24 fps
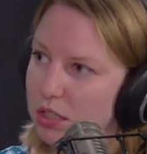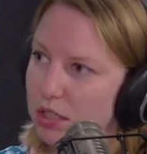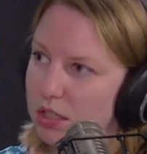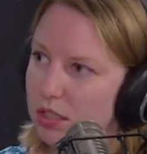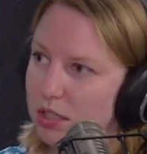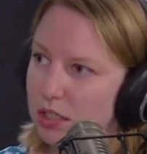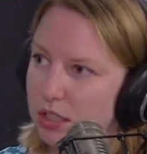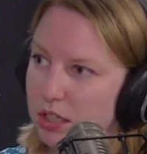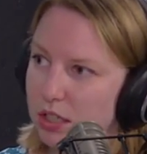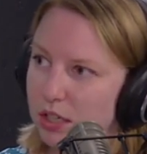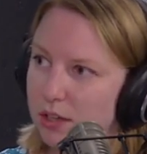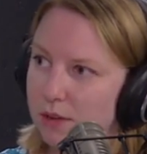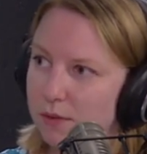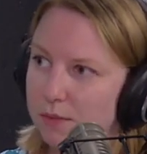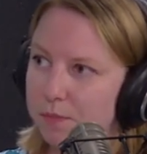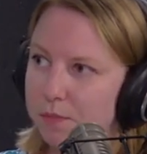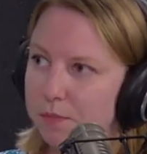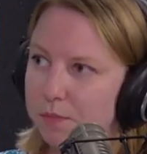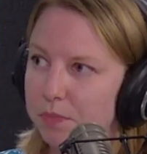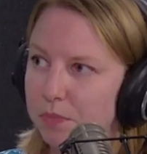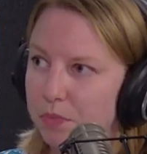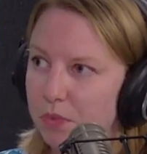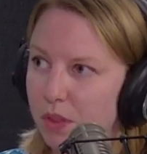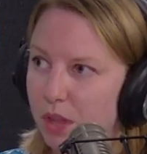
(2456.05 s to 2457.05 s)
Isn't that where you
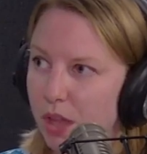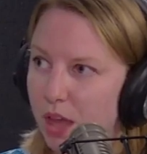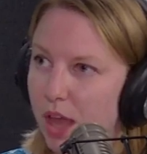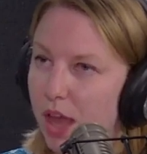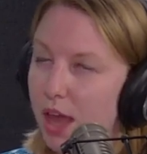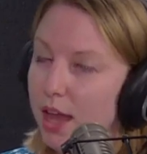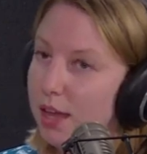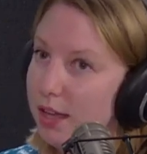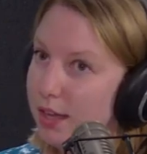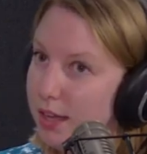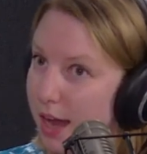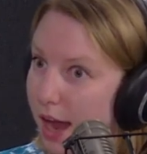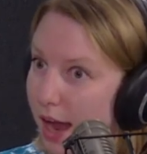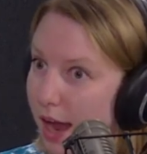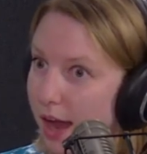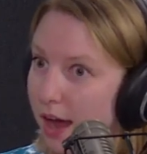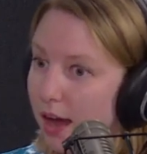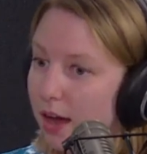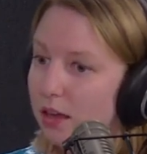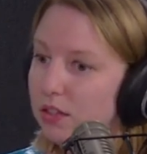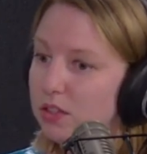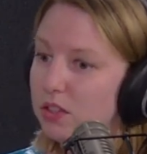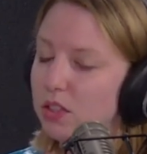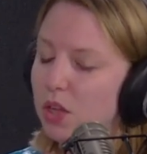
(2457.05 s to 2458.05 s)
learn to yeah,
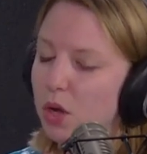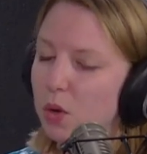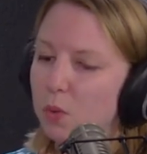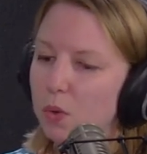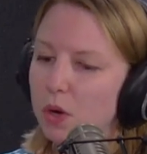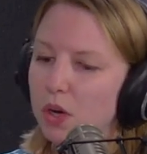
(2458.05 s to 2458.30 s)
interact so,